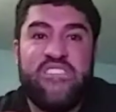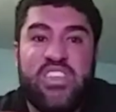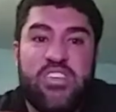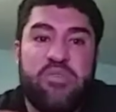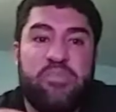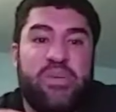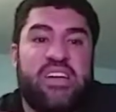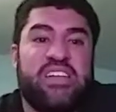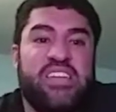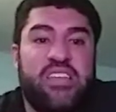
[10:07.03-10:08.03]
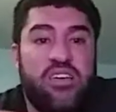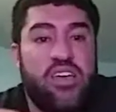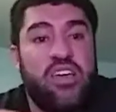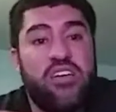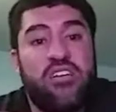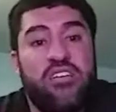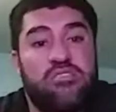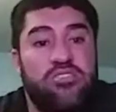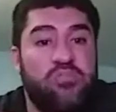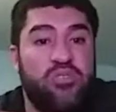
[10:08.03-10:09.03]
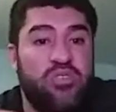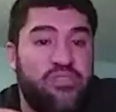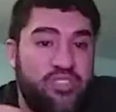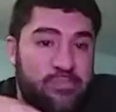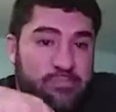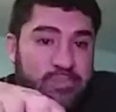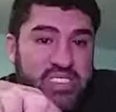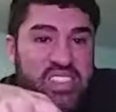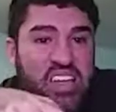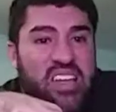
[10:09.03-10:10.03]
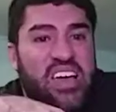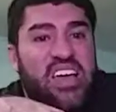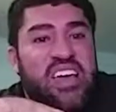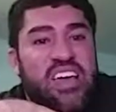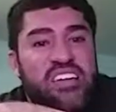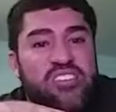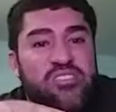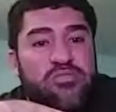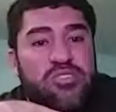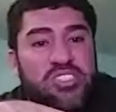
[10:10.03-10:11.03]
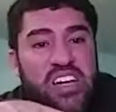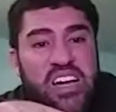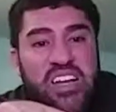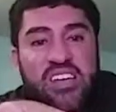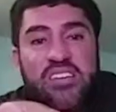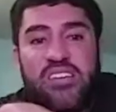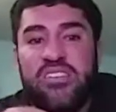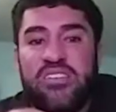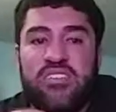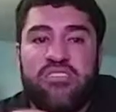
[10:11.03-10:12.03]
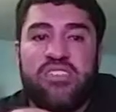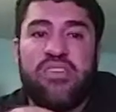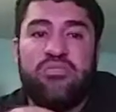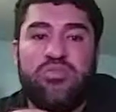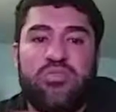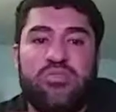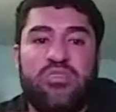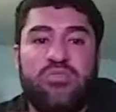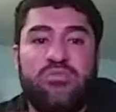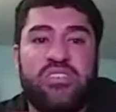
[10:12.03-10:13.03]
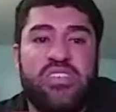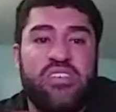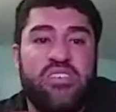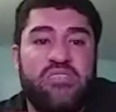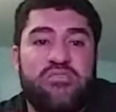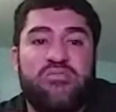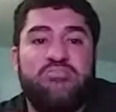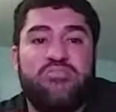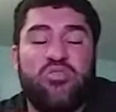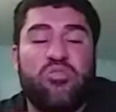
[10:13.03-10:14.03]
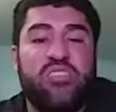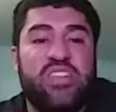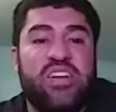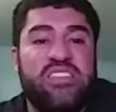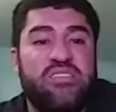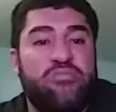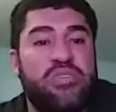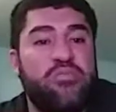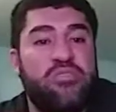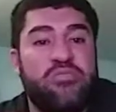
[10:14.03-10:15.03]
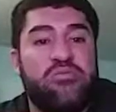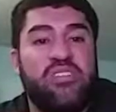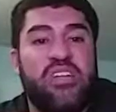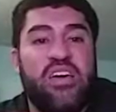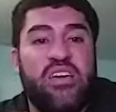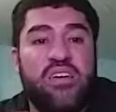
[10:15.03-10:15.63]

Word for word: You might be on a date like, hey girl, so beautiful. Hey, how you doing, Johnny? Damn beautiful. I want to tell you, I'm so glad to be with you today.